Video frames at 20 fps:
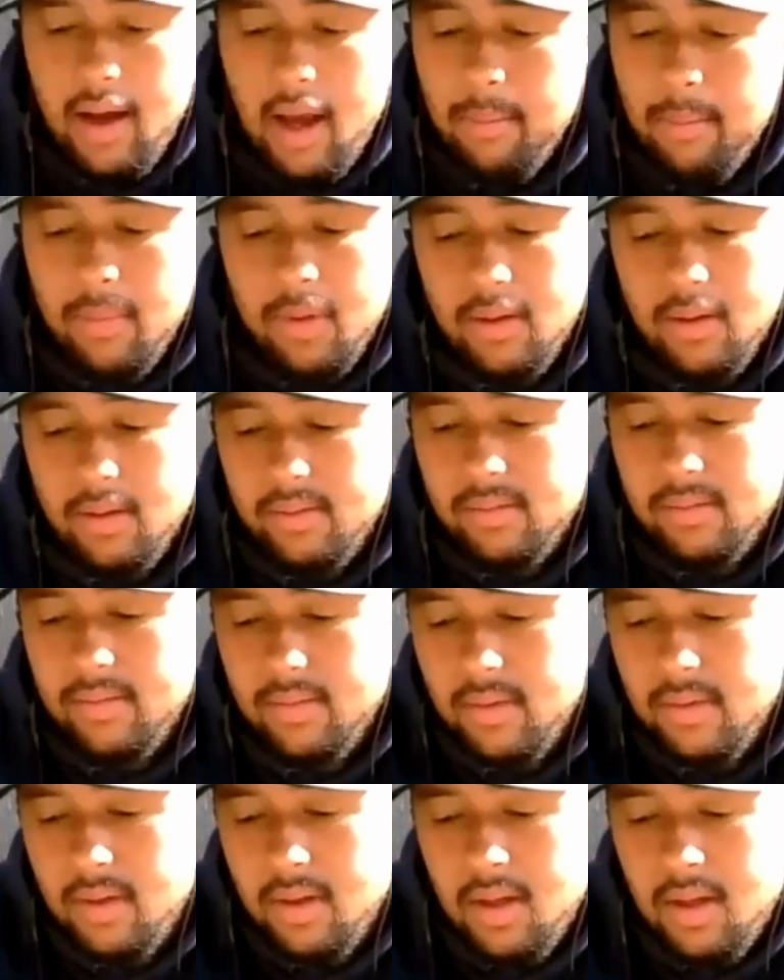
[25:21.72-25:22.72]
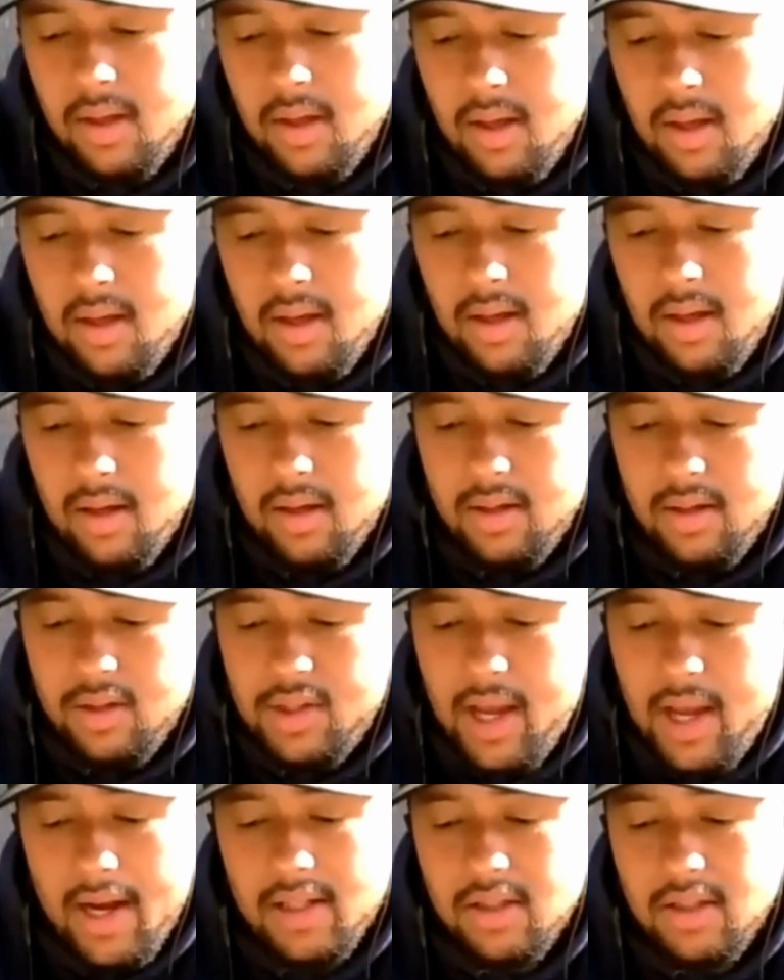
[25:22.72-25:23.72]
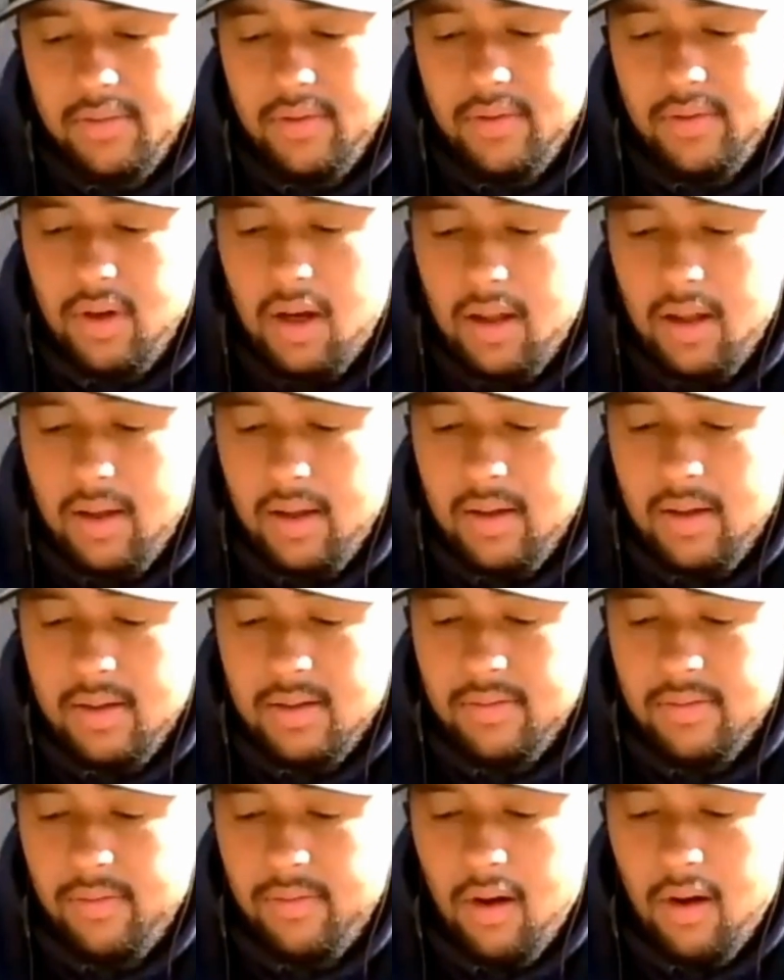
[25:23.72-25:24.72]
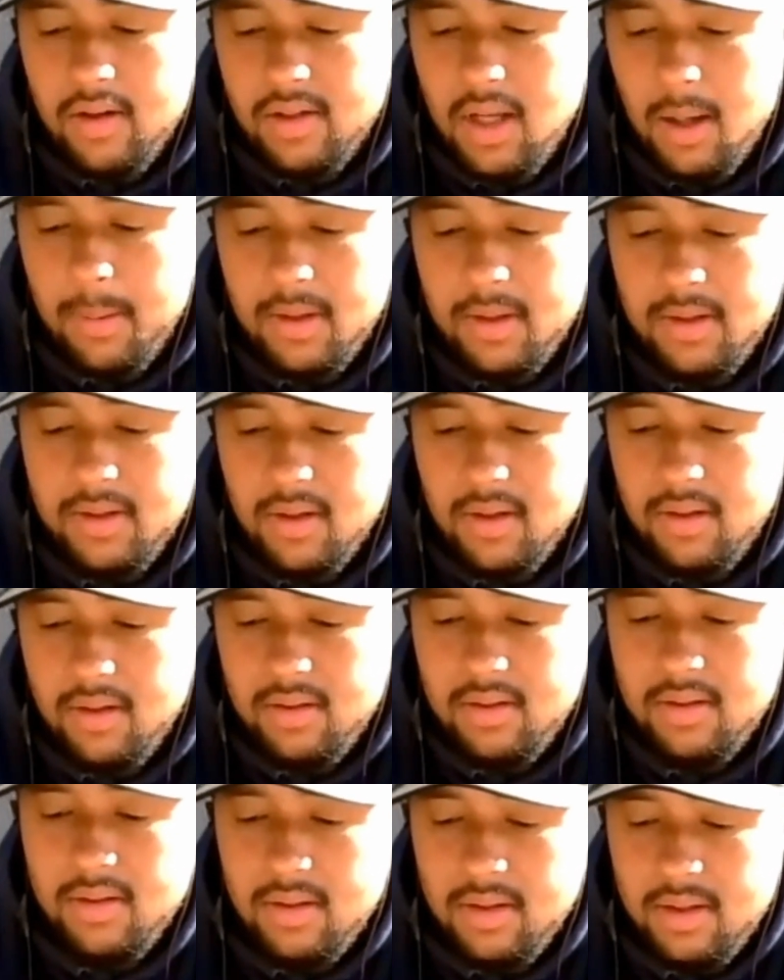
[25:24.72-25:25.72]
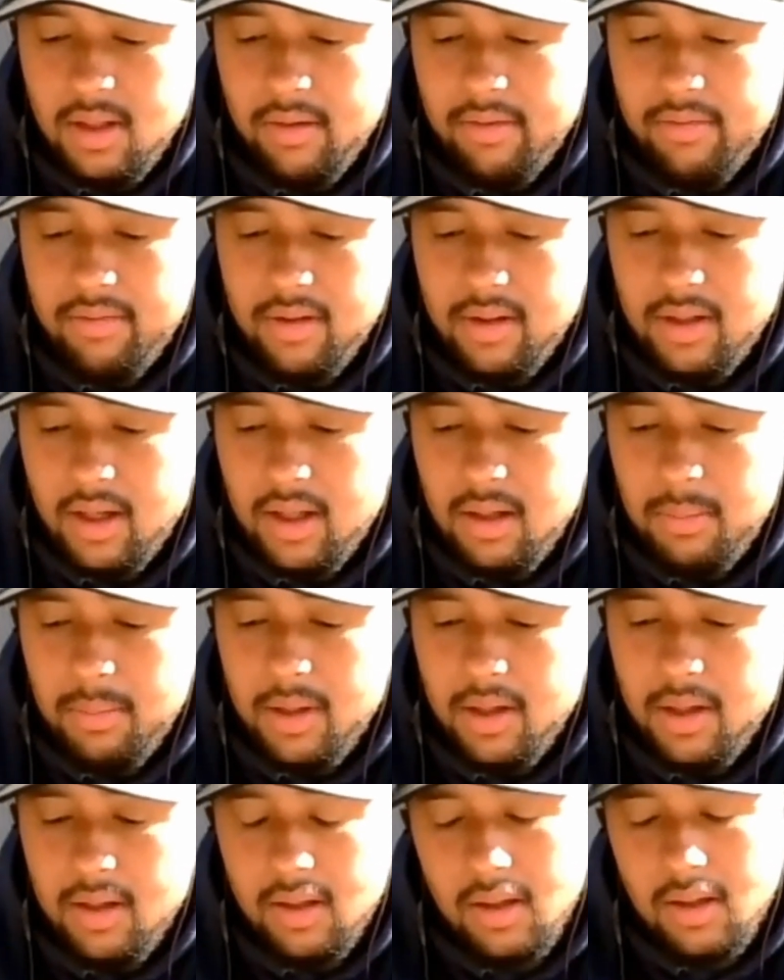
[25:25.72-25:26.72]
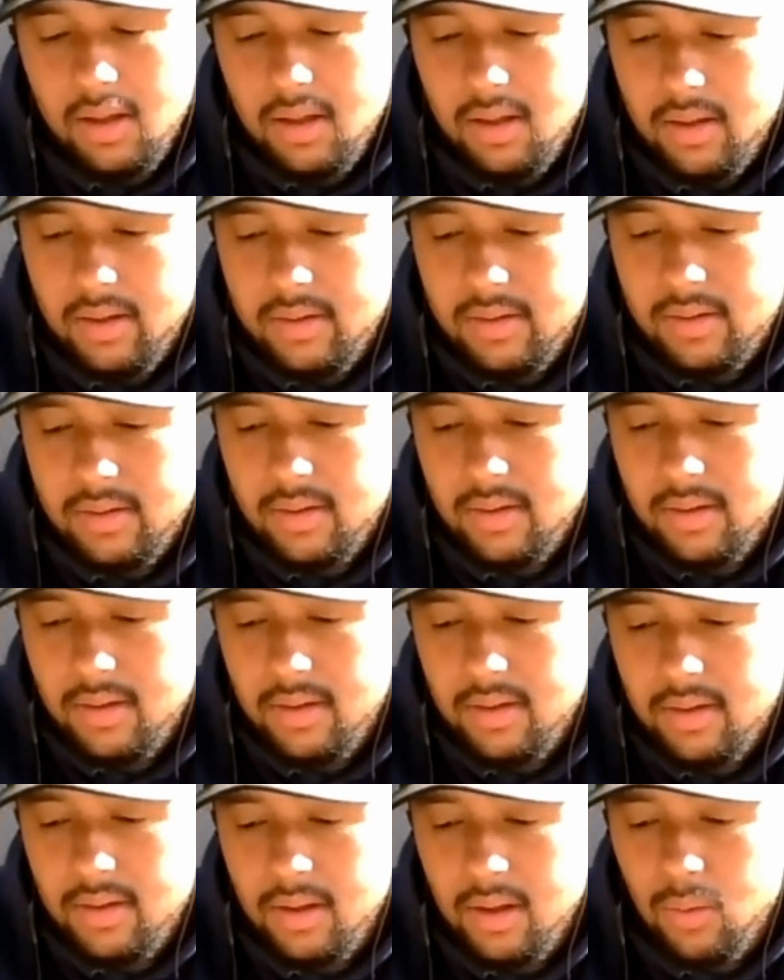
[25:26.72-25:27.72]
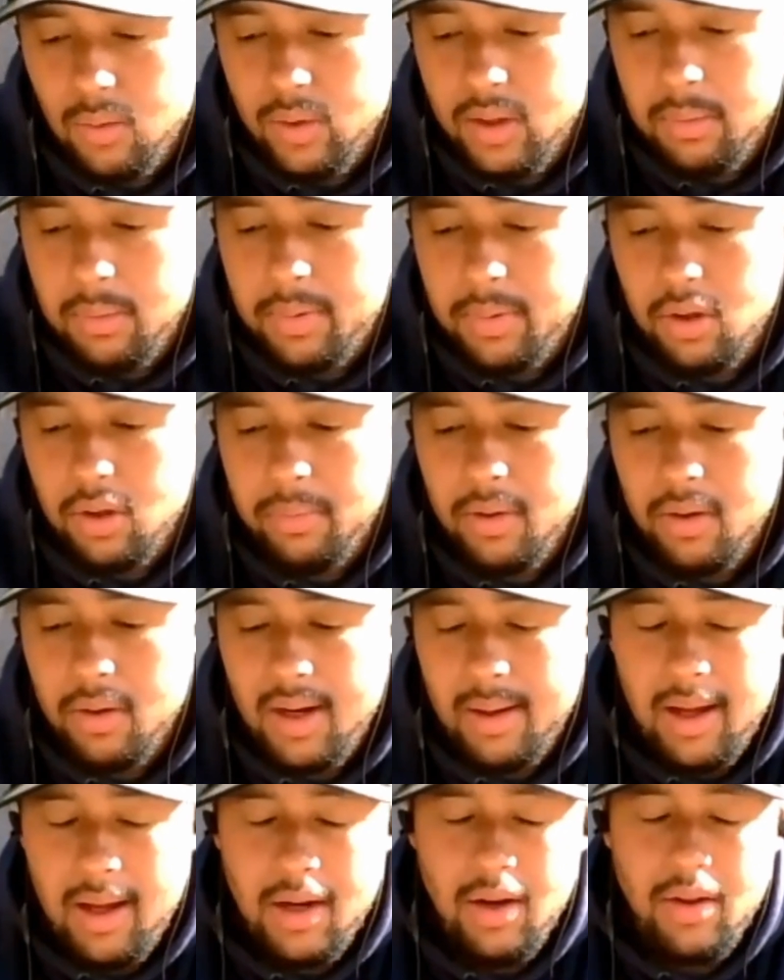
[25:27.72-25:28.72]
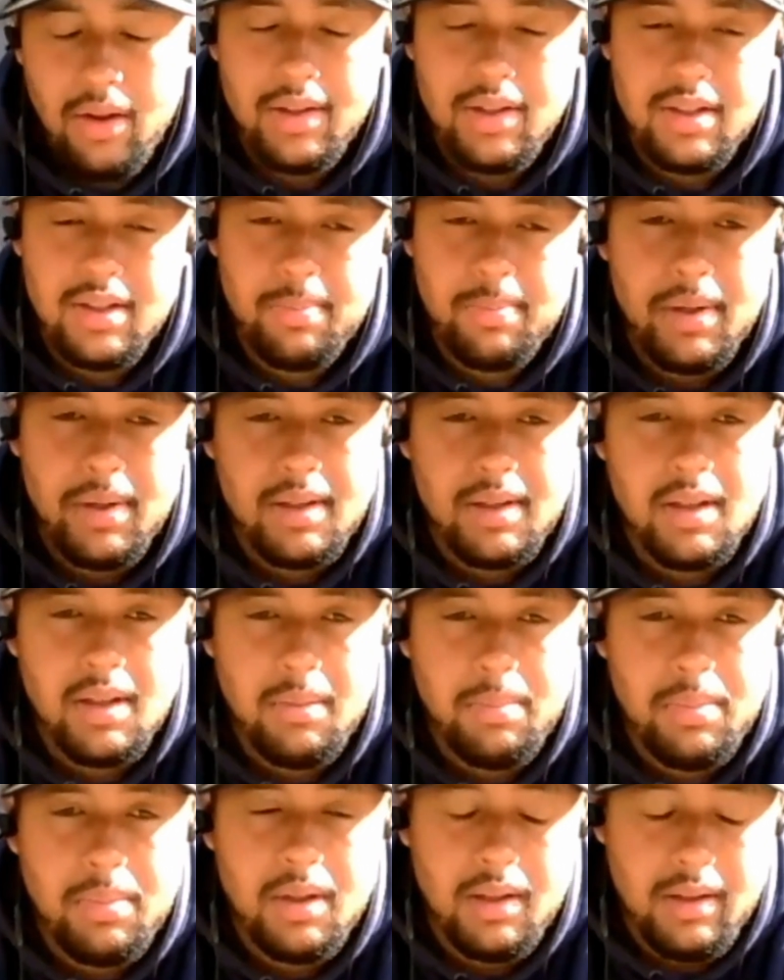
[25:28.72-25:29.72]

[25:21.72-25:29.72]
I mean, Jacksonville, as far as I'm concerned, is definitely going to be in the rebuild mode. I know they just picked up